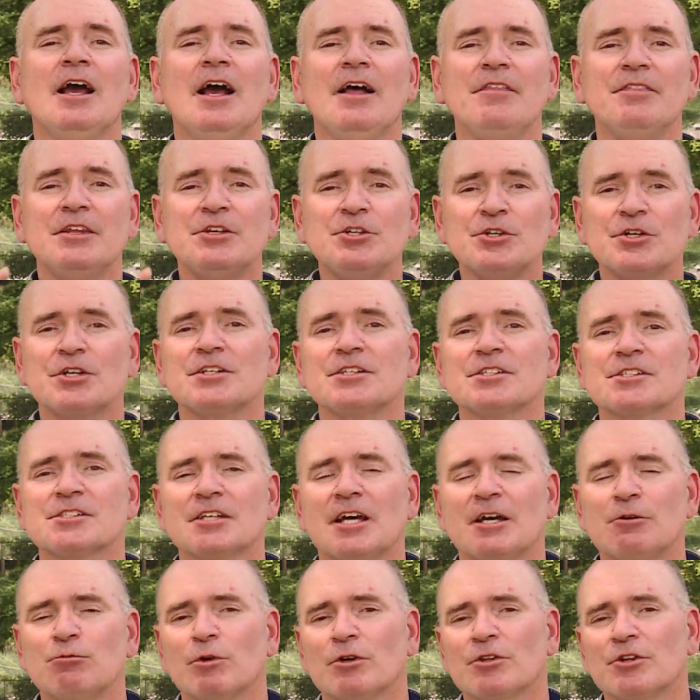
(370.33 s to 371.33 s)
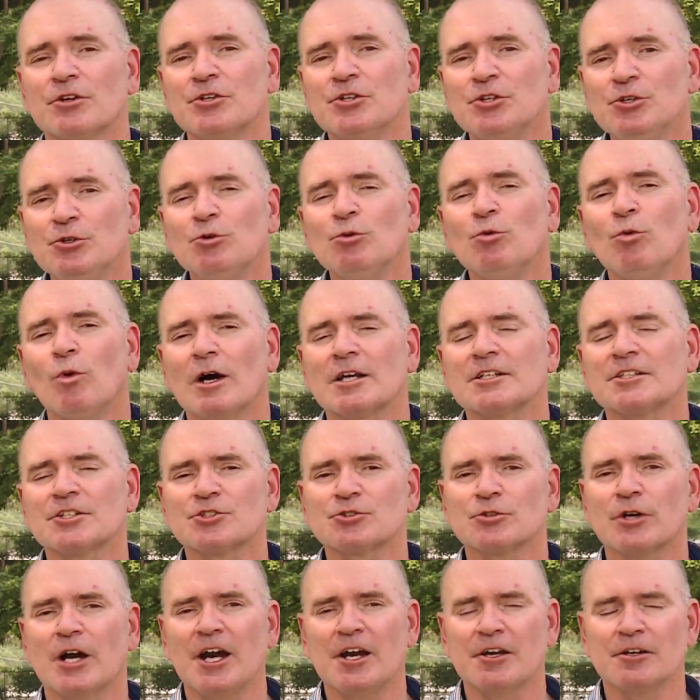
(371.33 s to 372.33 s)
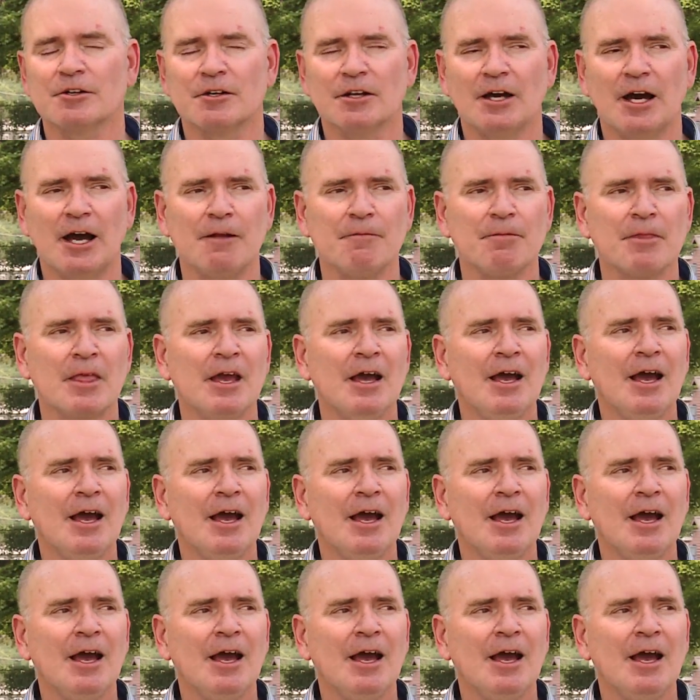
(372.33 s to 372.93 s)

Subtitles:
and then you can decide whether you want to try it or not.